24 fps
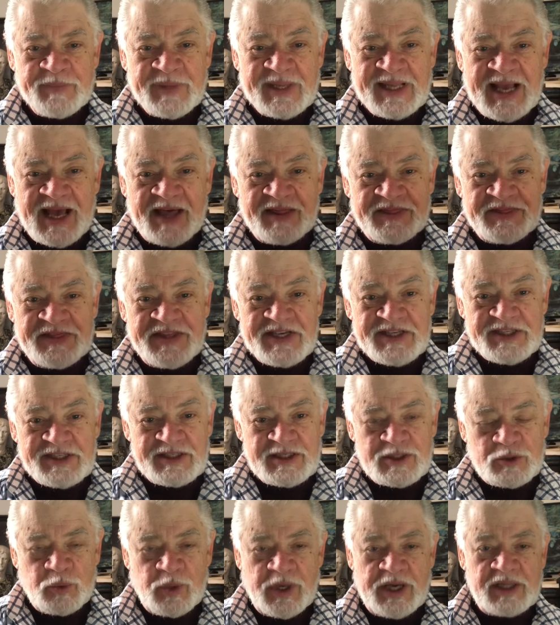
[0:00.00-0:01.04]
Now, this
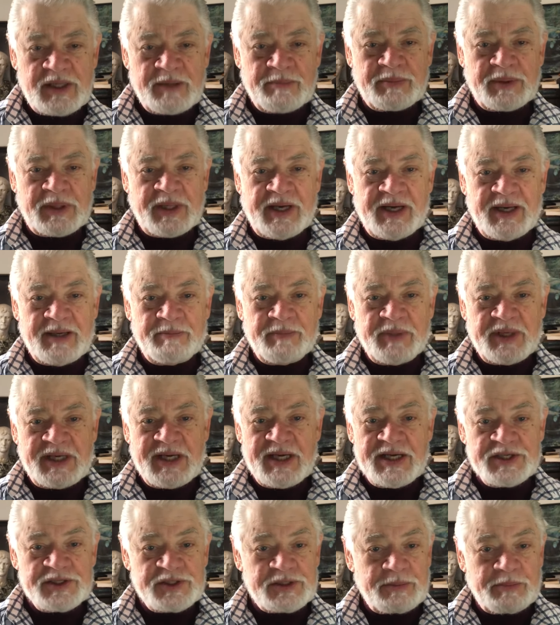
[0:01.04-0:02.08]
is where the play
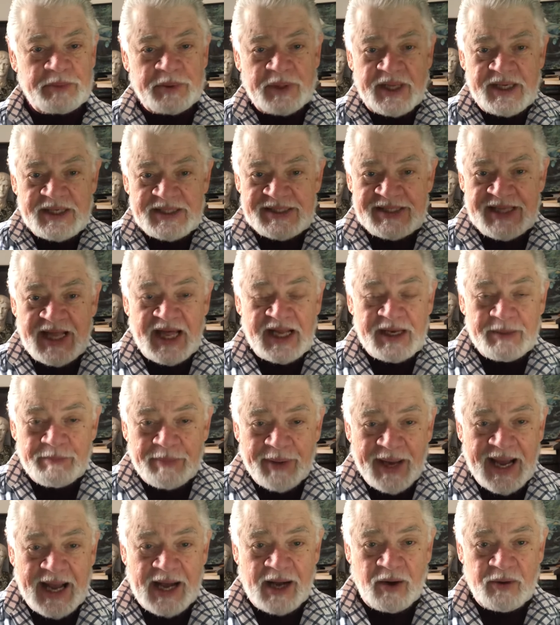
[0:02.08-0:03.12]
begins. The play is not
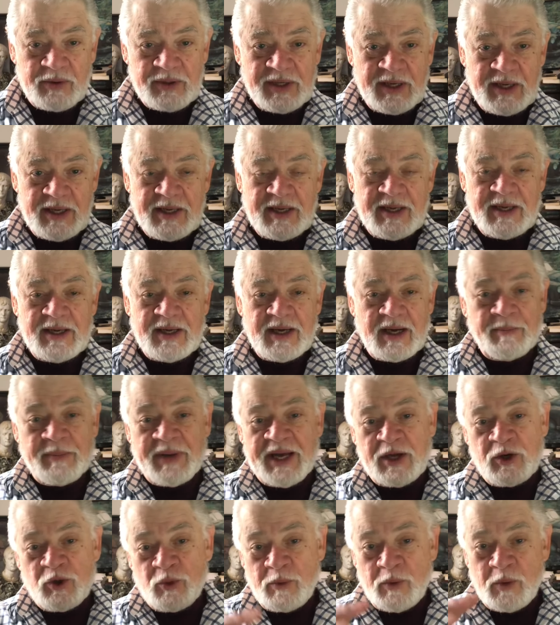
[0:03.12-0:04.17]
about a
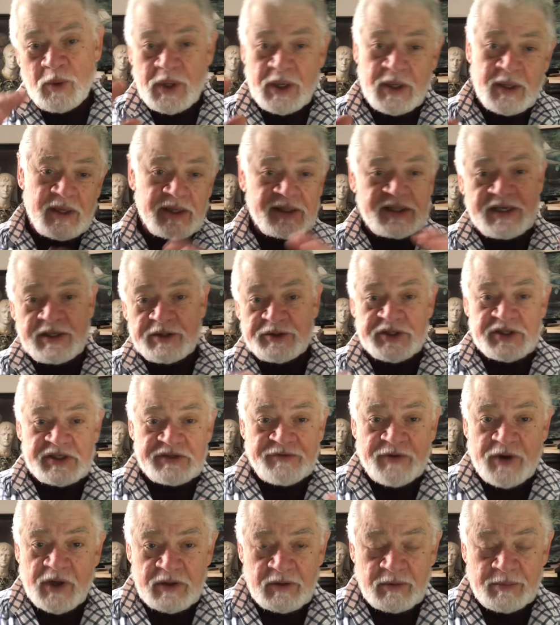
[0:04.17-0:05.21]
man who uh, kills his
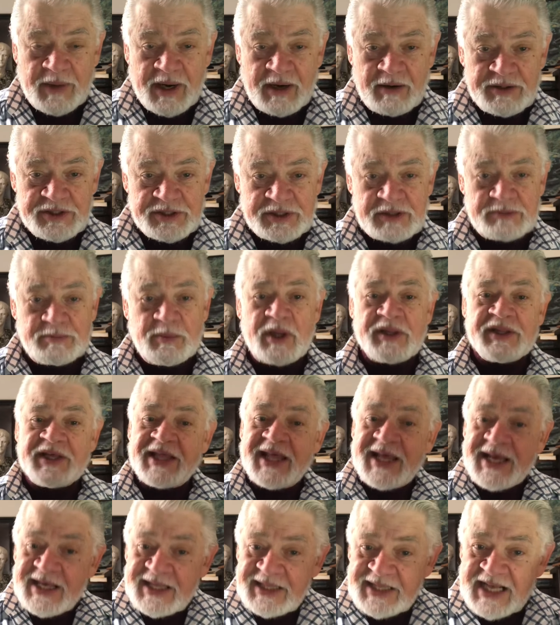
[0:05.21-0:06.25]
father and marries his mother.
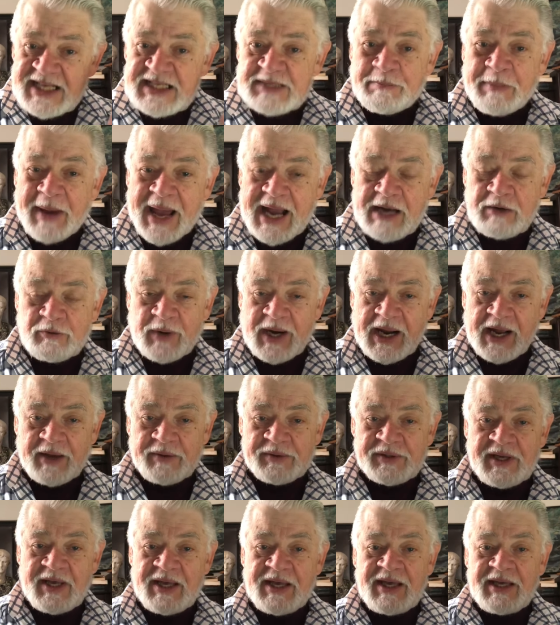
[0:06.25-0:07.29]
That's
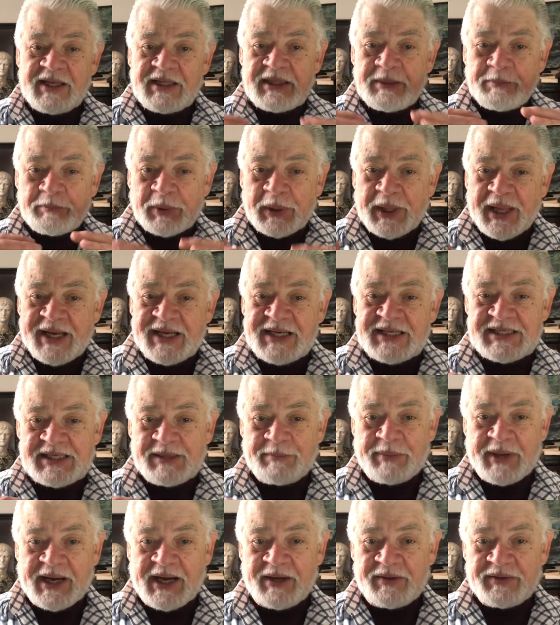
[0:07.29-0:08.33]
background. The play is
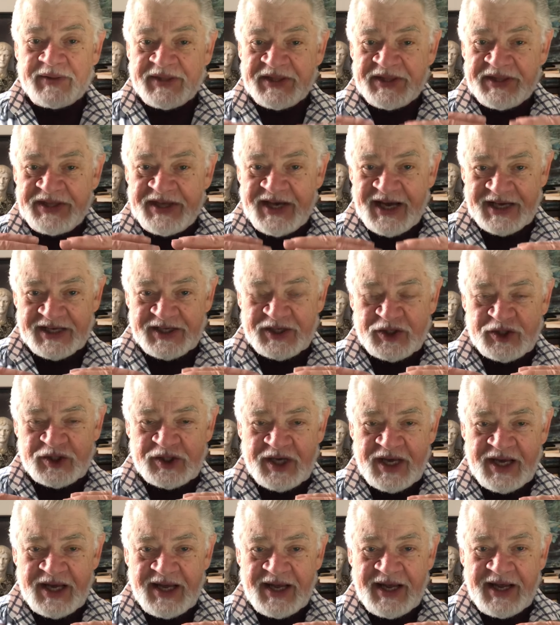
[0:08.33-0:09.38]
about
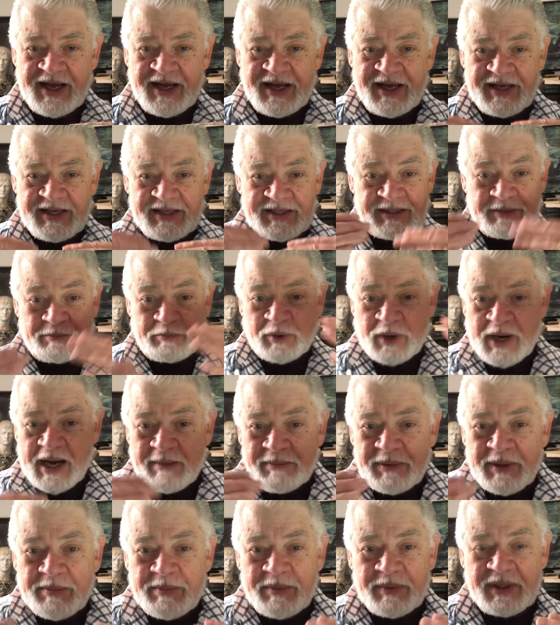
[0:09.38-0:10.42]
this. The
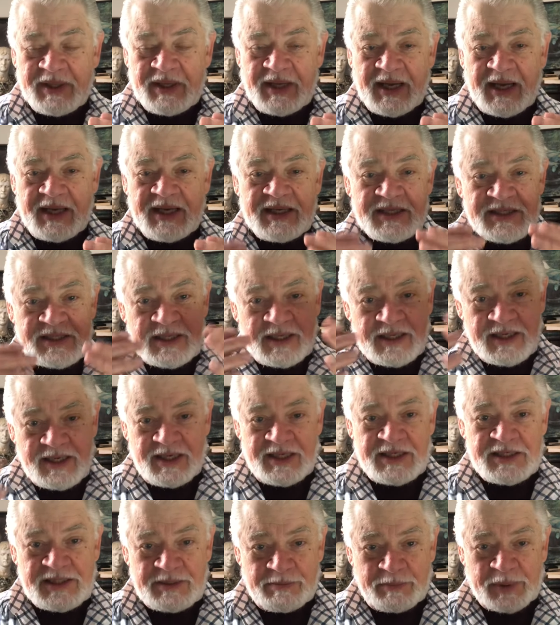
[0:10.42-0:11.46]
problem is a,
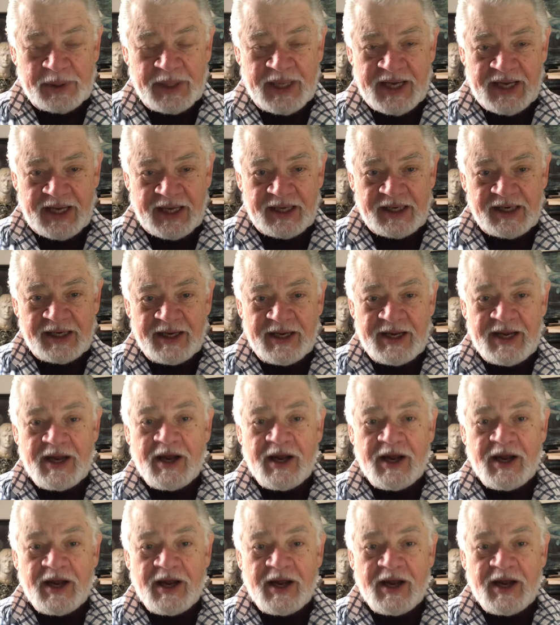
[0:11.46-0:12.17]
is a plague.